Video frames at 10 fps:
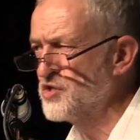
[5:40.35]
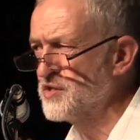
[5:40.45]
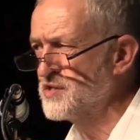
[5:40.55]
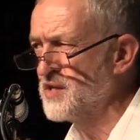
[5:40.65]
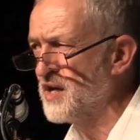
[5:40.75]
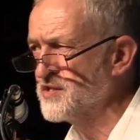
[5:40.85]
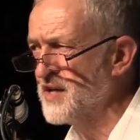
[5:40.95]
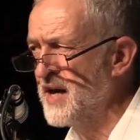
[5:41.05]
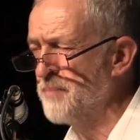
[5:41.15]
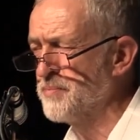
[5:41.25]
disaster
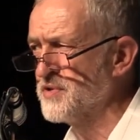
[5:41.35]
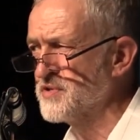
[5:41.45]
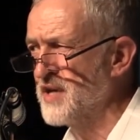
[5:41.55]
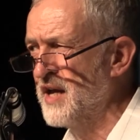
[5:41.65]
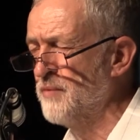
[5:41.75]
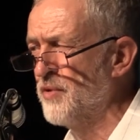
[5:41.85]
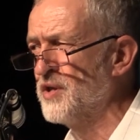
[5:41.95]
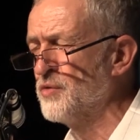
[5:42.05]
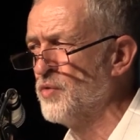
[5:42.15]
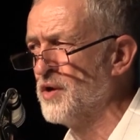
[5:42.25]
happens anywhere in
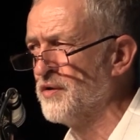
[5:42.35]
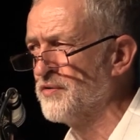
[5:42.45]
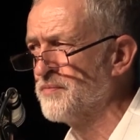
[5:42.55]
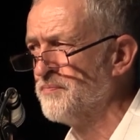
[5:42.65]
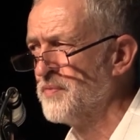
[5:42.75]
the world,